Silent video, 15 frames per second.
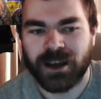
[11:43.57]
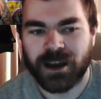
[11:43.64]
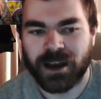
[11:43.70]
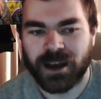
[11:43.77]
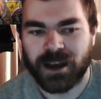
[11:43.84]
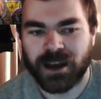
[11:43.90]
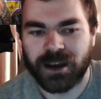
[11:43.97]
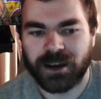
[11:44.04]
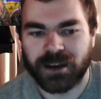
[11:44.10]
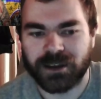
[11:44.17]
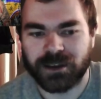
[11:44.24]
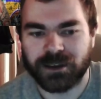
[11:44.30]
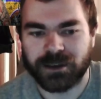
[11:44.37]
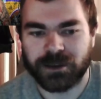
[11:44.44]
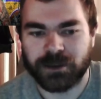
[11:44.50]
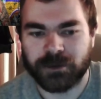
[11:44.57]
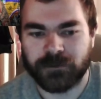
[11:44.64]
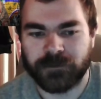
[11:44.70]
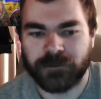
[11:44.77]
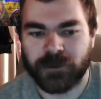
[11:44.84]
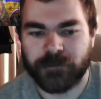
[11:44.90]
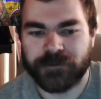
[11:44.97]

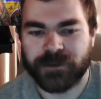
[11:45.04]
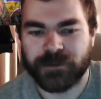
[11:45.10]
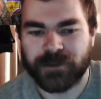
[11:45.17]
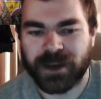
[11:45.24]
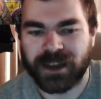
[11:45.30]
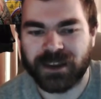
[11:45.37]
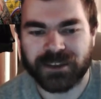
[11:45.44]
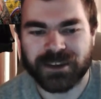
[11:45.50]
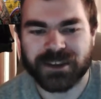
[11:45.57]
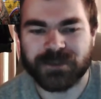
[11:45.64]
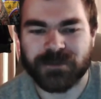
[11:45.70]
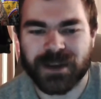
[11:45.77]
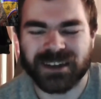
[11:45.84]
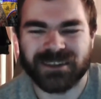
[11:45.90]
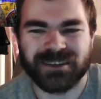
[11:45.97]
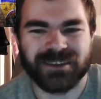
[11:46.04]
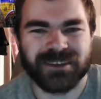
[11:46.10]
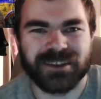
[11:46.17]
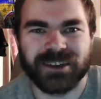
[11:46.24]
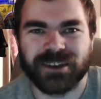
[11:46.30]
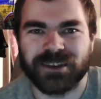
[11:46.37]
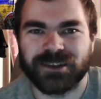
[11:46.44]
Finn Bálor. This match,